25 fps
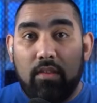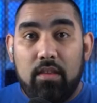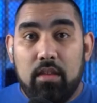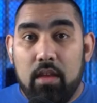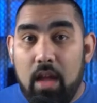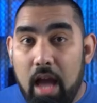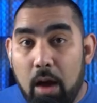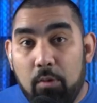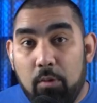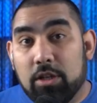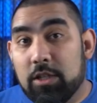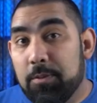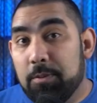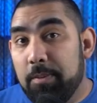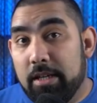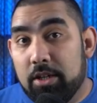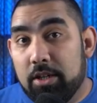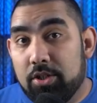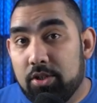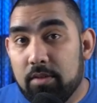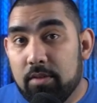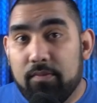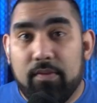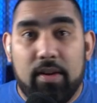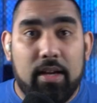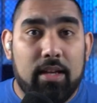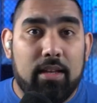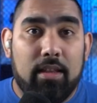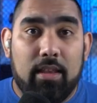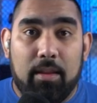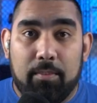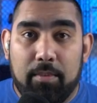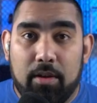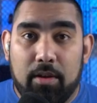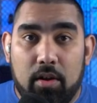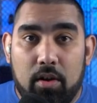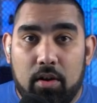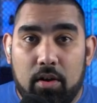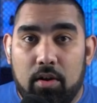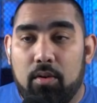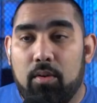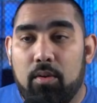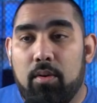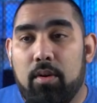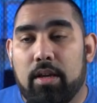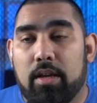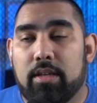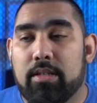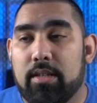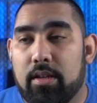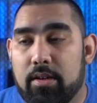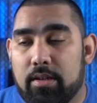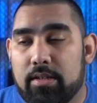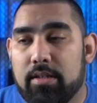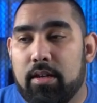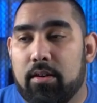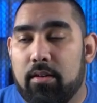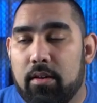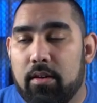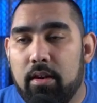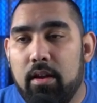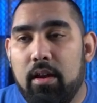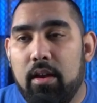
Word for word: I want to speak at your event, let me know, et cetera, et cetera.